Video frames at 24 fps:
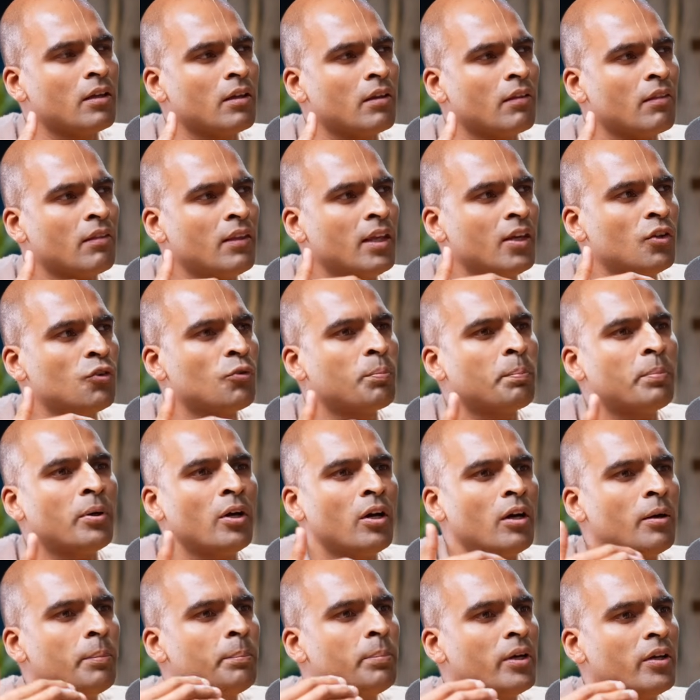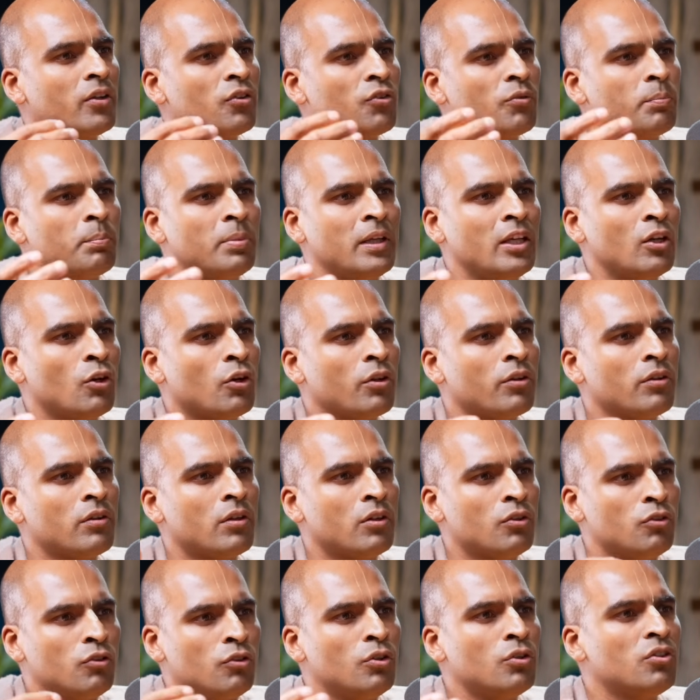there's purpose beyond the
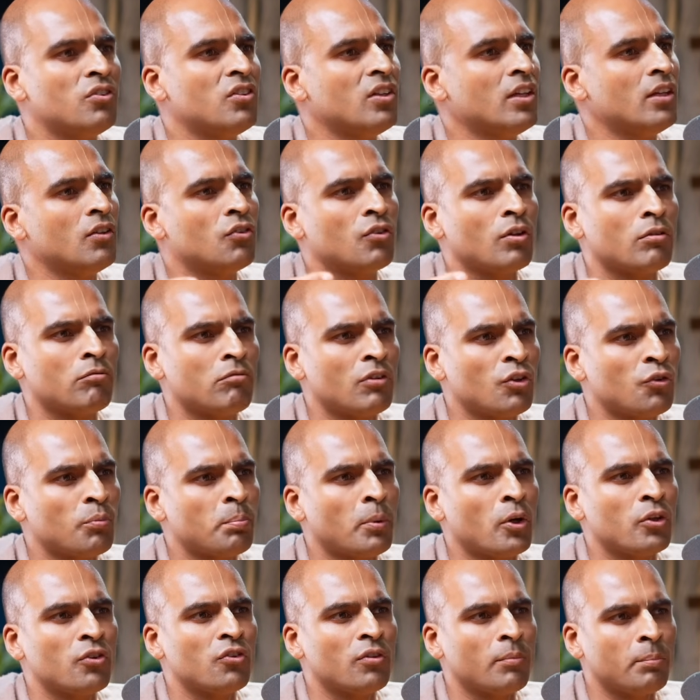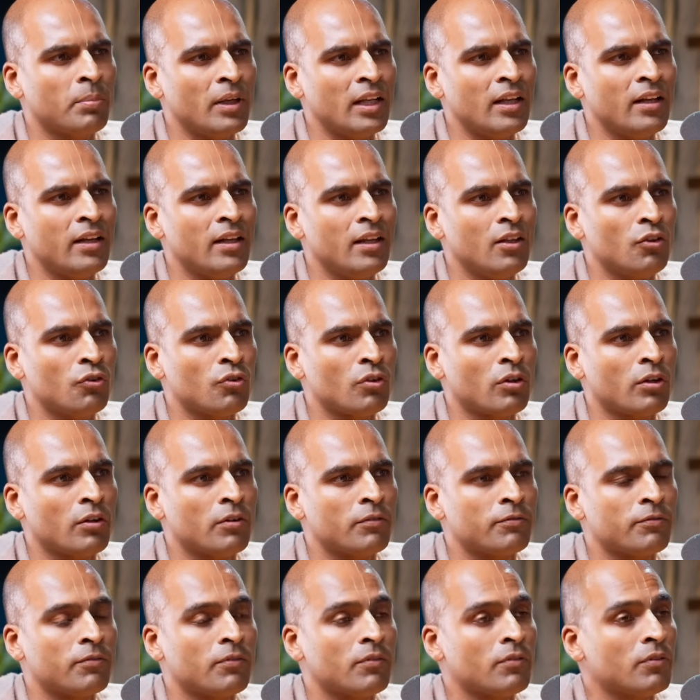duties and responsibilities
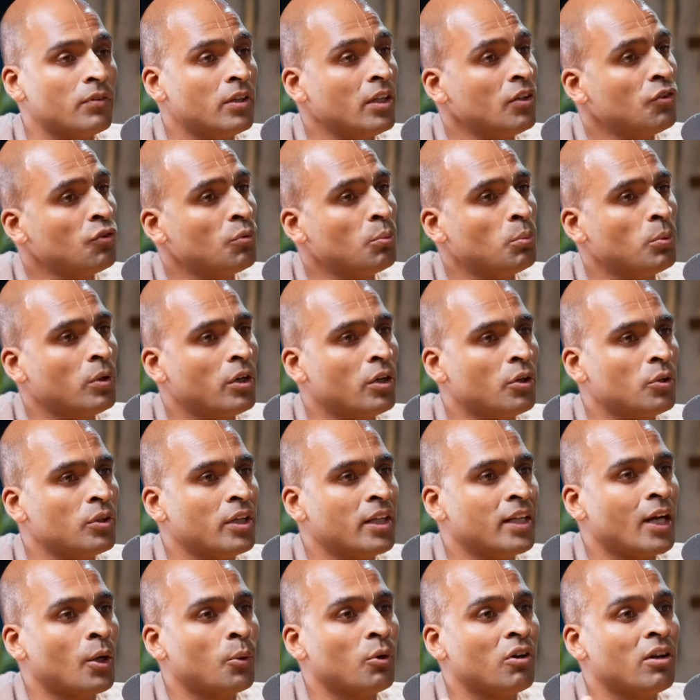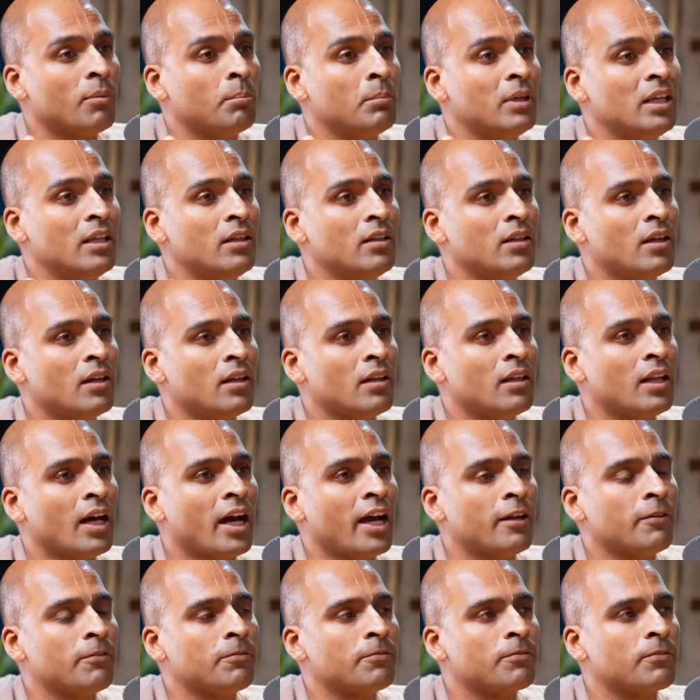of this world and our immediate
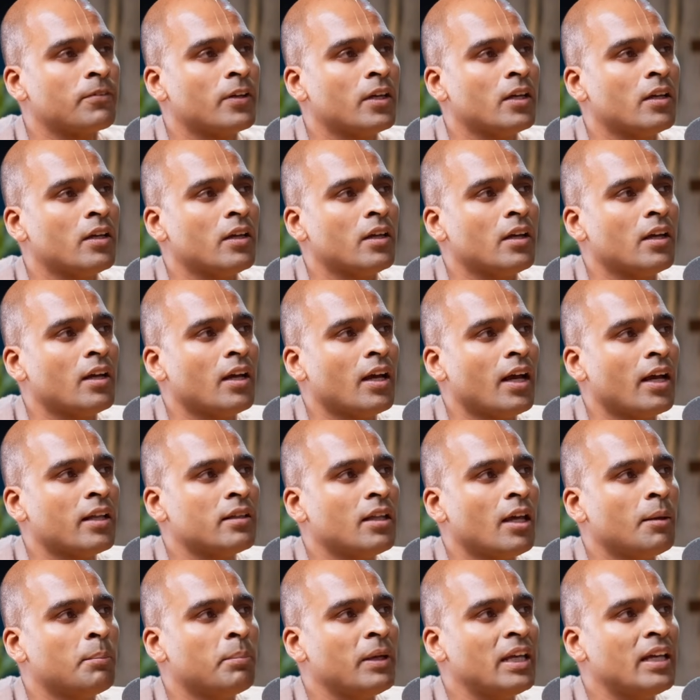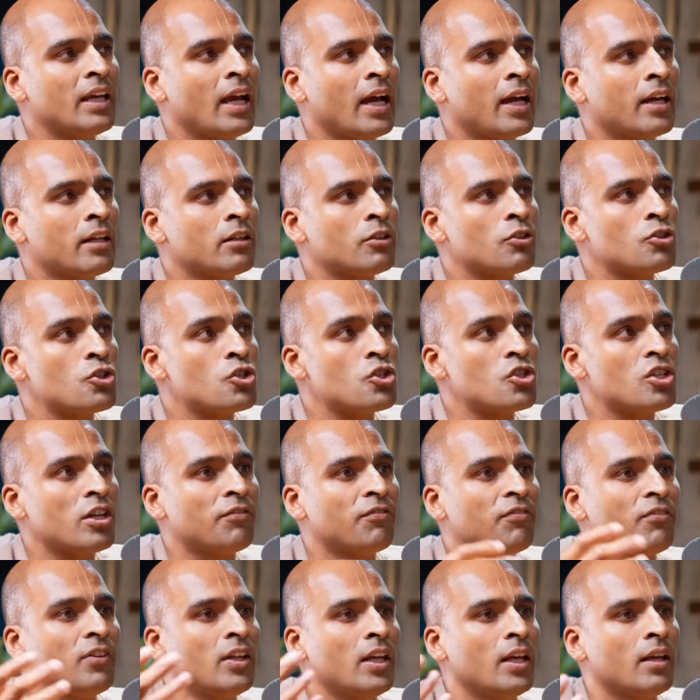life and they began
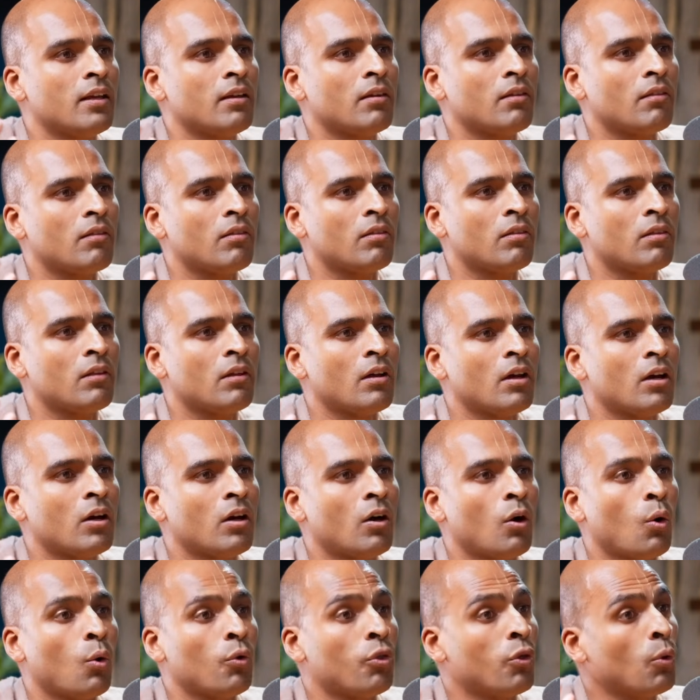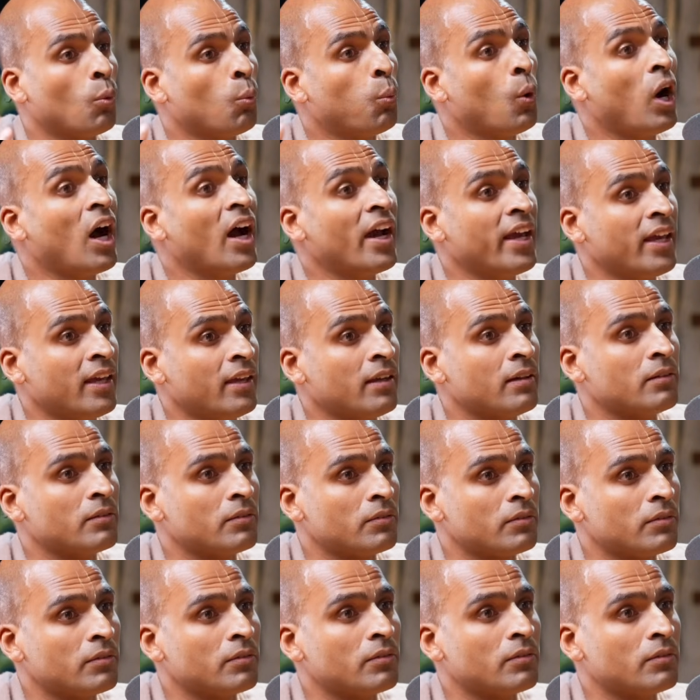shifting the the why
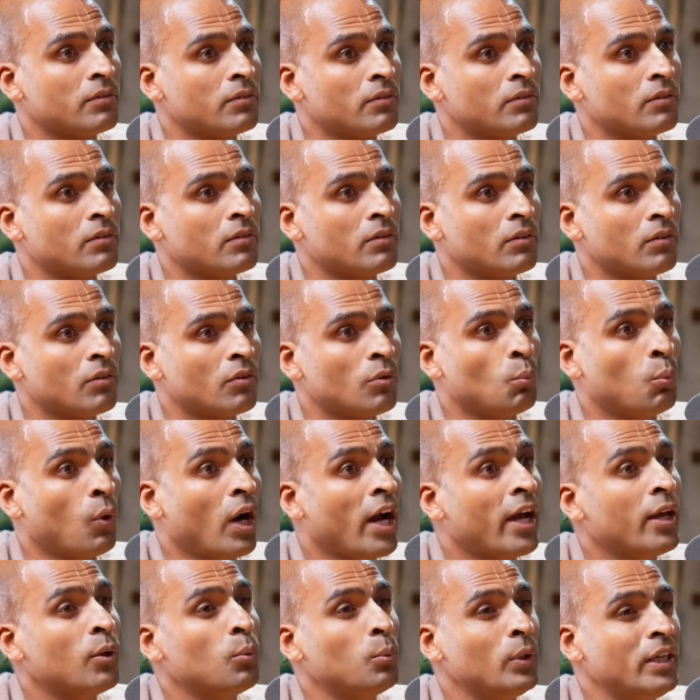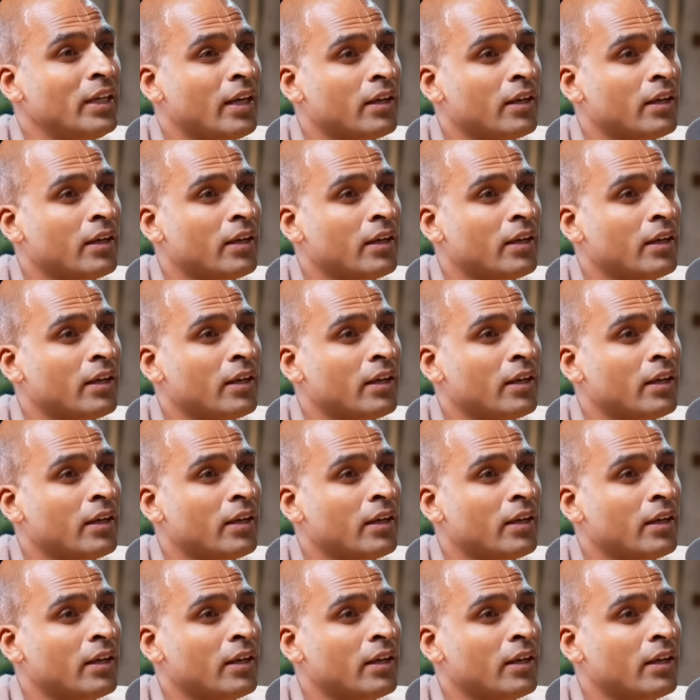why we